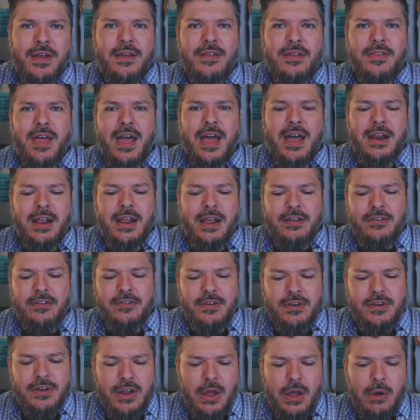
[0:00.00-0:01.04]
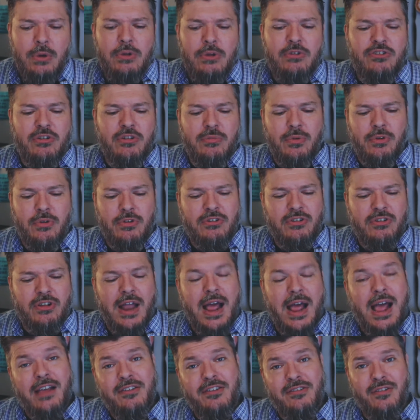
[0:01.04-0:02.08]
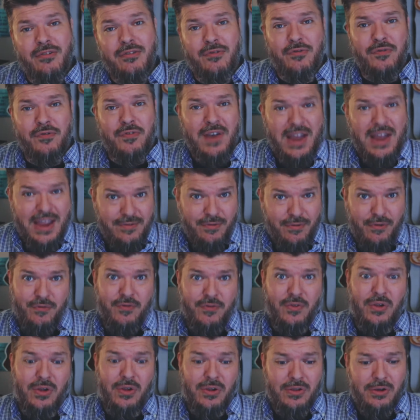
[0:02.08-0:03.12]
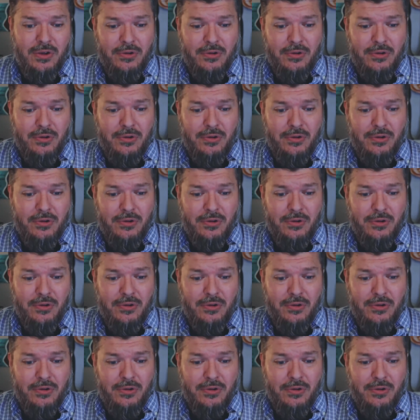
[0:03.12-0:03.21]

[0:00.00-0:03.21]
that is noticeable / flavorful.